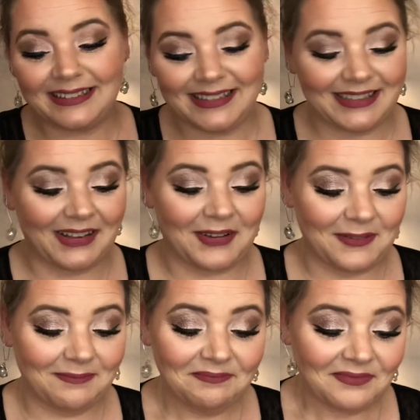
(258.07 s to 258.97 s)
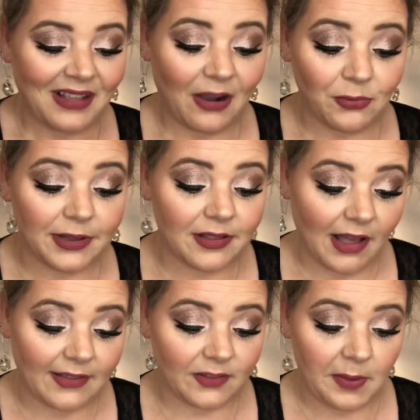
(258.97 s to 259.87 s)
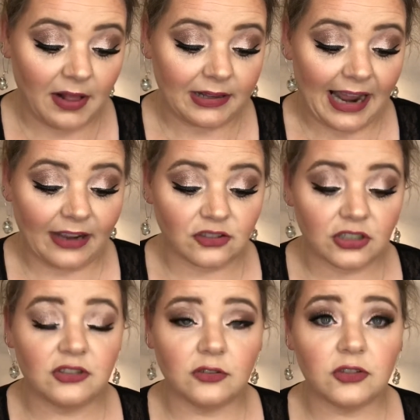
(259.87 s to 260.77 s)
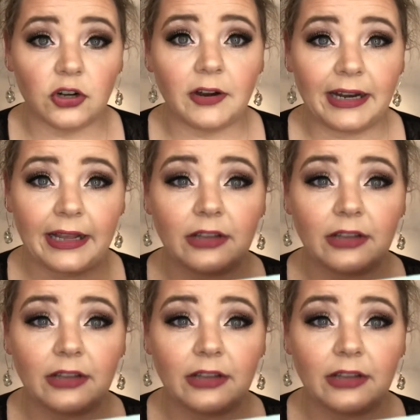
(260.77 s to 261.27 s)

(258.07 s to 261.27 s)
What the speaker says: So I really like this palette. I actually used it already.